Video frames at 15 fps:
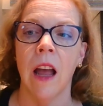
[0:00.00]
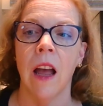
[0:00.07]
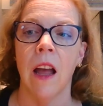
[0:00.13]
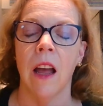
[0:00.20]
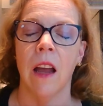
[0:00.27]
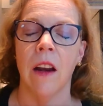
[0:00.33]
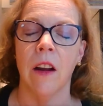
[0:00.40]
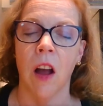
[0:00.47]

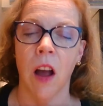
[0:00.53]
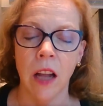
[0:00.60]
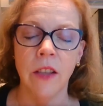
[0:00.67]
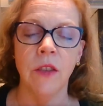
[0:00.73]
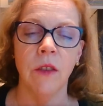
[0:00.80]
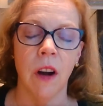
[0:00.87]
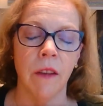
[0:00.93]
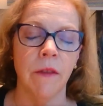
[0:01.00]
a
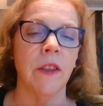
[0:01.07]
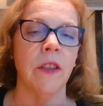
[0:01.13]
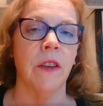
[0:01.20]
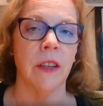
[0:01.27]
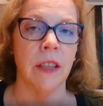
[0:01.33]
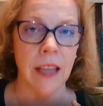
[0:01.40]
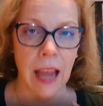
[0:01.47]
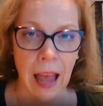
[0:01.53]
consular officer
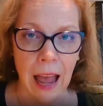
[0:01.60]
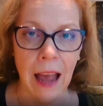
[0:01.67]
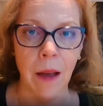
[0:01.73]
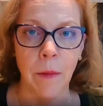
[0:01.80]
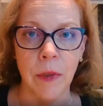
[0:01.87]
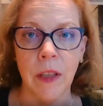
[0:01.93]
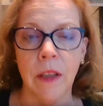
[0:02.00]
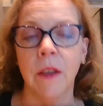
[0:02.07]
is
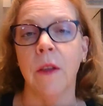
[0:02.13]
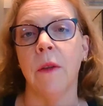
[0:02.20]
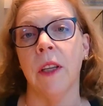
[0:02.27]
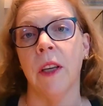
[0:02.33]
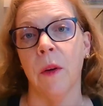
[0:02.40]
absolutely